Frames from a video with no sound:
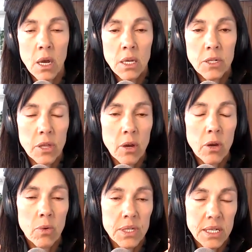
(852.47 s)
So
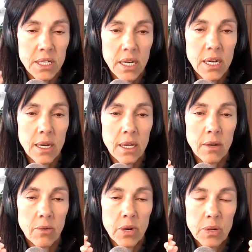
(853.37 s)
there was a study done
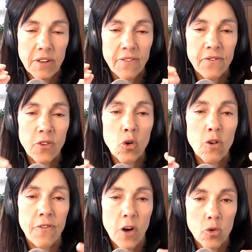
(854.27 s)
that was a
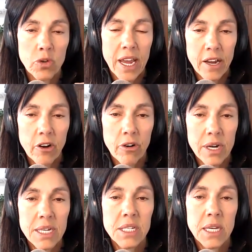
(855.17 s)
4-fold
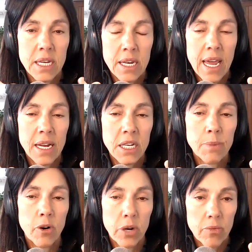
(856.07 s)
increase in an
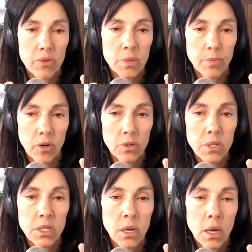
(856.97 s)
antibody response.